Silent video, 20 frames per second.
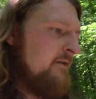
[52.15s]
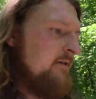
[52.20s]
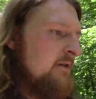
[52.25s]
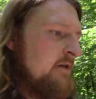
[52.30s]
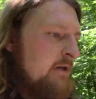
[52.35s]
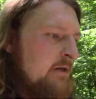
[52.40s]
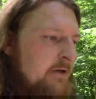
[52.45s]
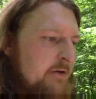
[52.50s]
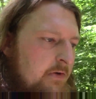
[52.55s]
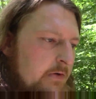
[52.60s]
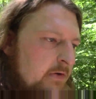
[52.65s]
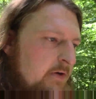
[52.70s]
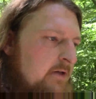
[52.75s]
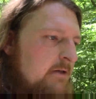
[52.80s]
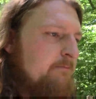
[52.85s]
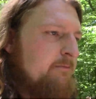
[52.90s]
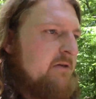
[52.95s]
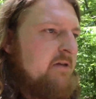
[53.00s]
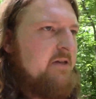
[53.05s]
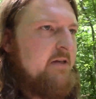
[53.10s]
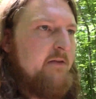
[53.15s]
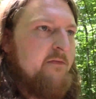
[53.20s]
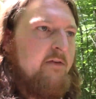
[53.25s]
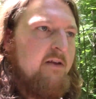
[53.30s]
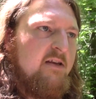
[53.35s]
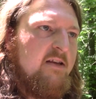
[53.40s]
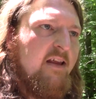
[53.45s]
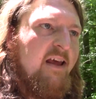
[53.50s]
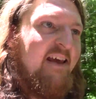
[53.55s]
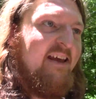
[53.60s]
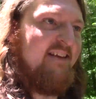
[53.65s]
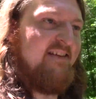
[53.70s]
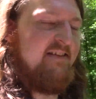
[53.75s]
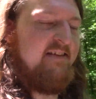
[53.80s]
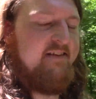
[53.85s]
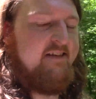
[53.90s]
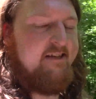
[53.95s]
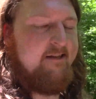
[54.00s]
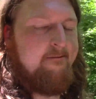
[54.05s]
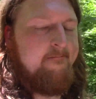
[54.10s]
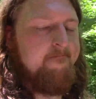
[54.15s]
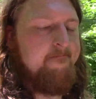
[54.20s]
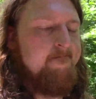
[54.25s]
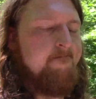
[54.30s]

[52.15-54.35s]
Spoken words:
to do specific tasks.